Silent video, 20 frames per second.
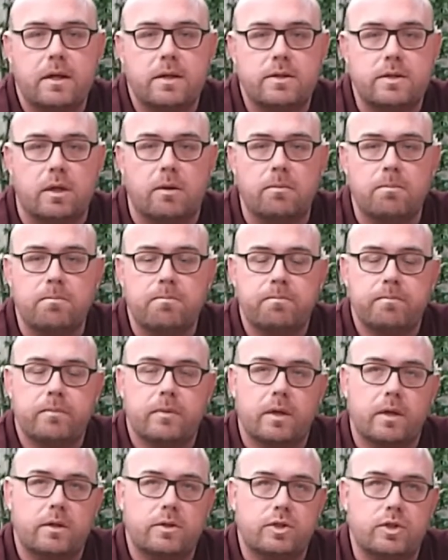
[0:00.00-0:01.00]
So
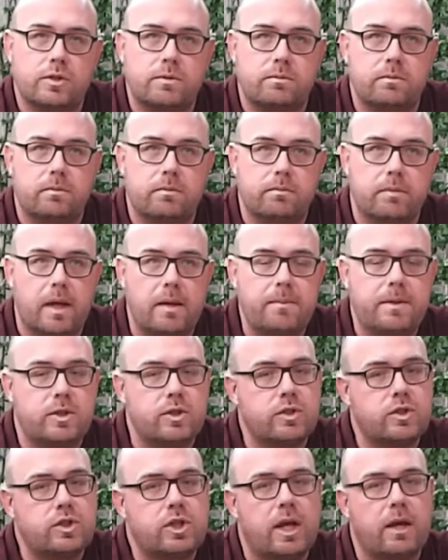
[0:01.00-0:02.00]
maybe
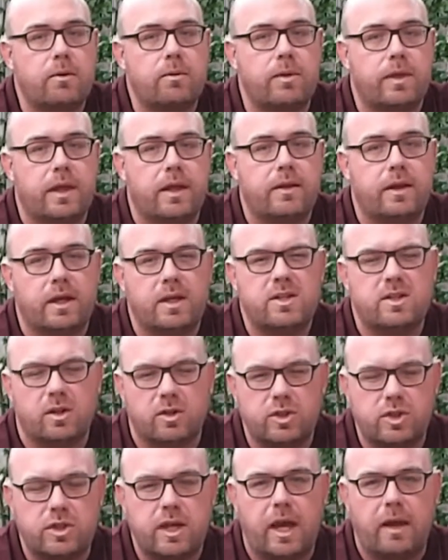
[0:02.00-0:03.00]
just check with it that it's
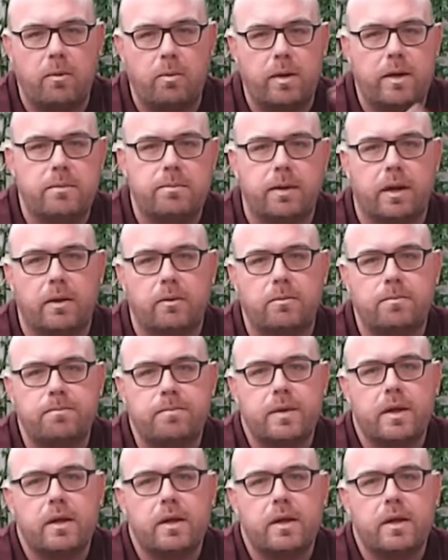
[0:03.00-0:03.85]
not just getting wind blown,